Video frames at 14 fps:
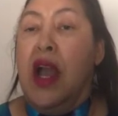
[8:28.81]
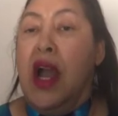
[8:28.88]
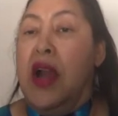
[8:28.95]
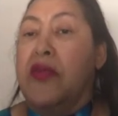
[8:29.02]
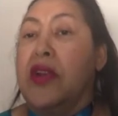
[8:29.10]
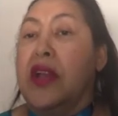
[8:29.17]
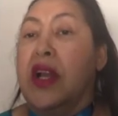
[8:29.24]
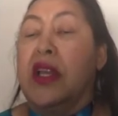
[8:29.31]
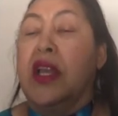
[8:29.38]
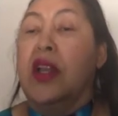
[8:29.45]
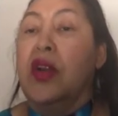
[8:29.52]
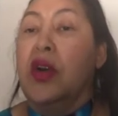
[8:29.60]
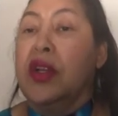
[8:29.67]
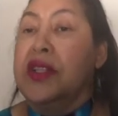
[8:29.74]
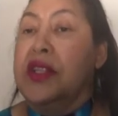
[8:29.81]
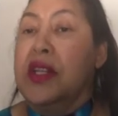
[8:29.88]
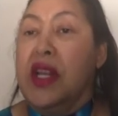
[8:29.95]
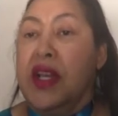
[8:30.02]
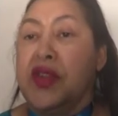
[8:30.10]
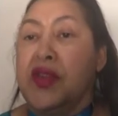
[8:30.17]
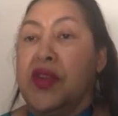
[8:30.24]
Africa cannot
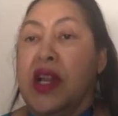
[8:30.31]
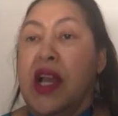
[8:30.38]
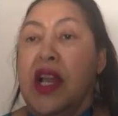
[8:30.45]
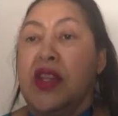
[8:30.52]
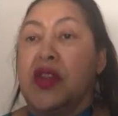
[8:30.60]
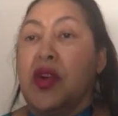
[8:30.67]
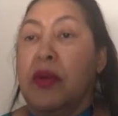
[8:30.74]
industrialize